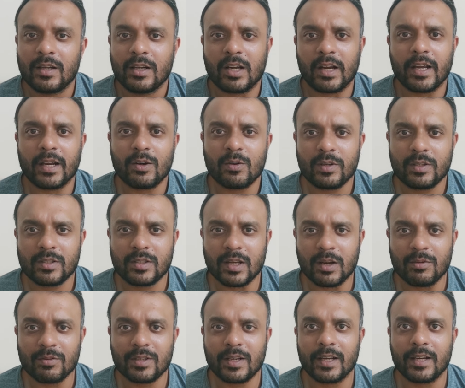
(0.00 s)
Now I know it
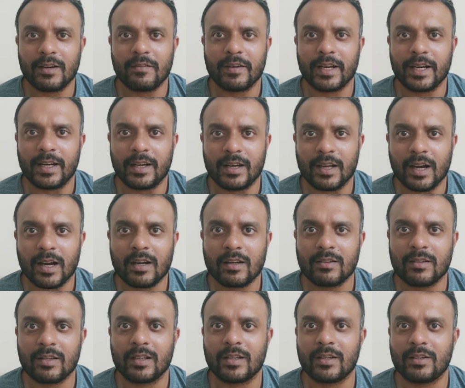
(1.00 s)
sounds like a very
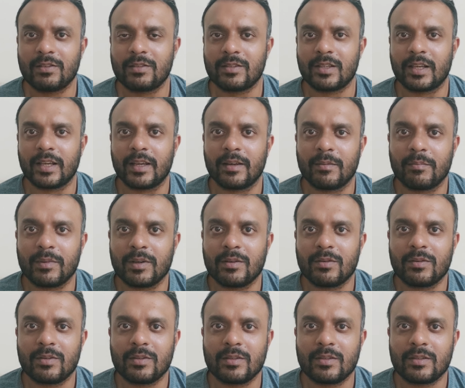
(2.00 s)
dark thing to say,
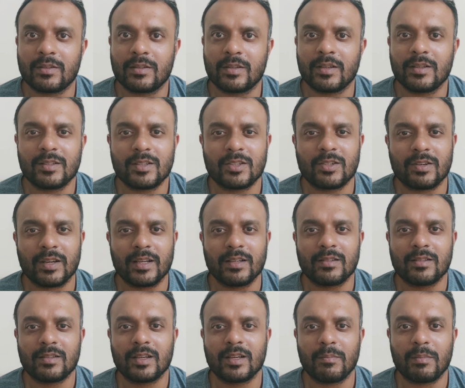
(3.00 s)
because here's the
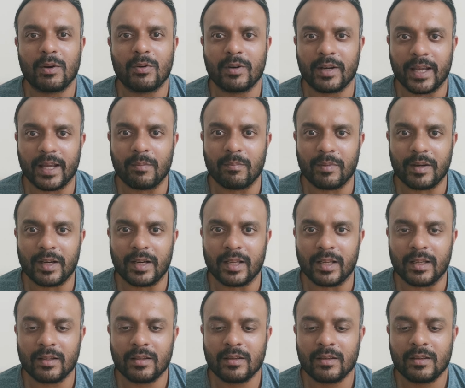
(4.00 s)
strange thing about
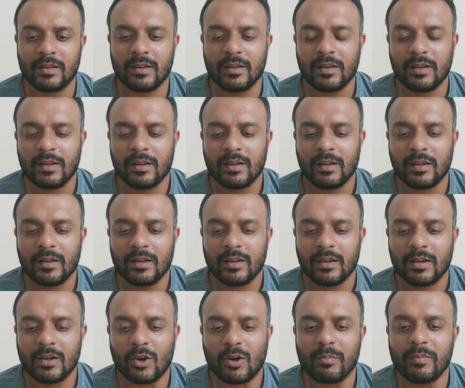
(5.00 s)
NPD.
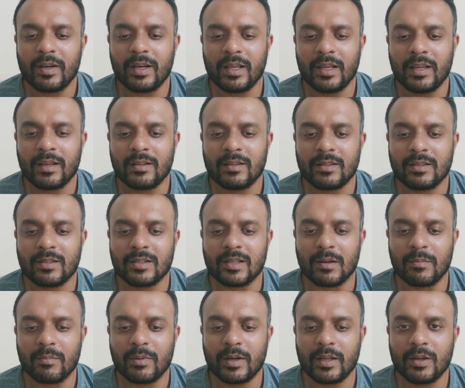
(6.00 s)
Normally it's
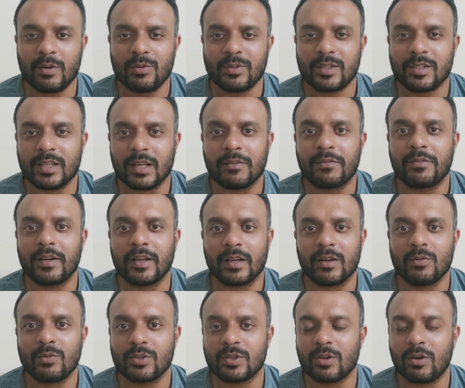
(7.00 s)
somebody who's
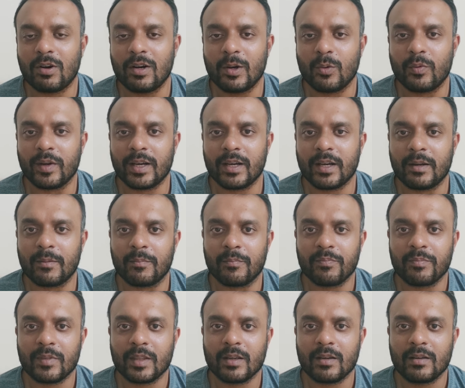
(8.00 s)
suffering who's called a
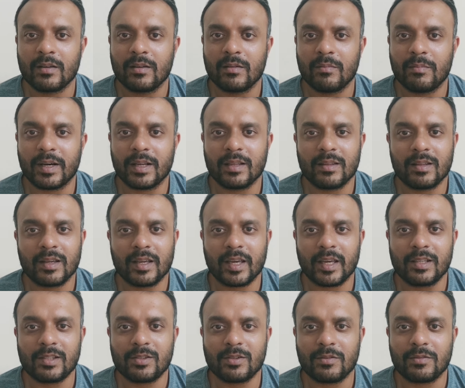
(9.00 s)
victim, but in the
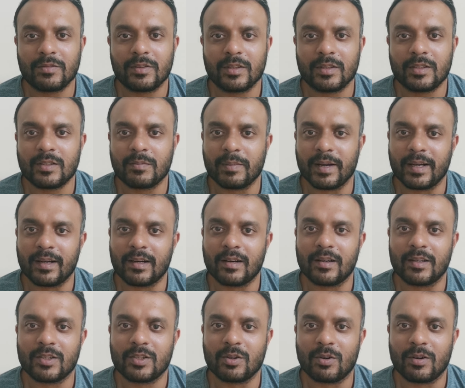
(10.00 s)
case of this mental
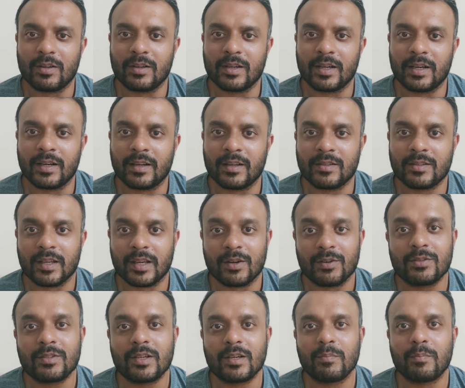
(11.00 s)
disorder, it is
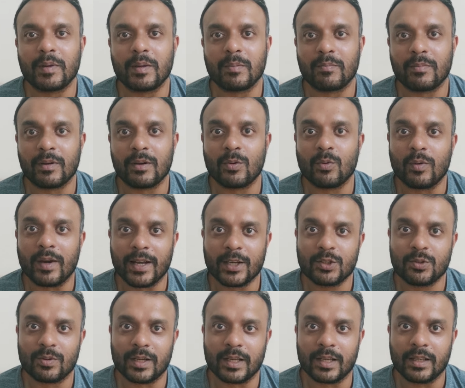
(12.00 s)
innocent people who
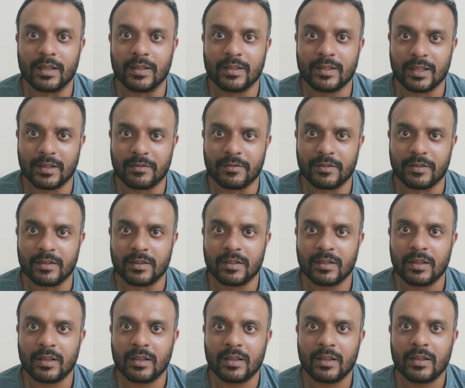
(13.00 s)
actually suffer.
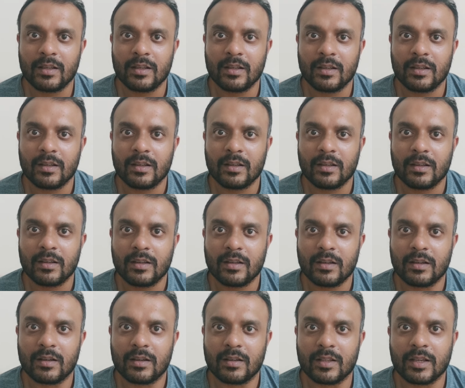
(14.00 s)

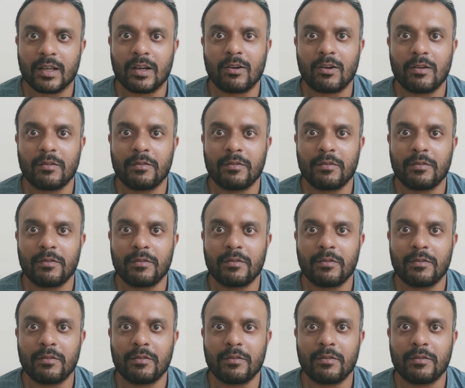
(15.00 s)
There are a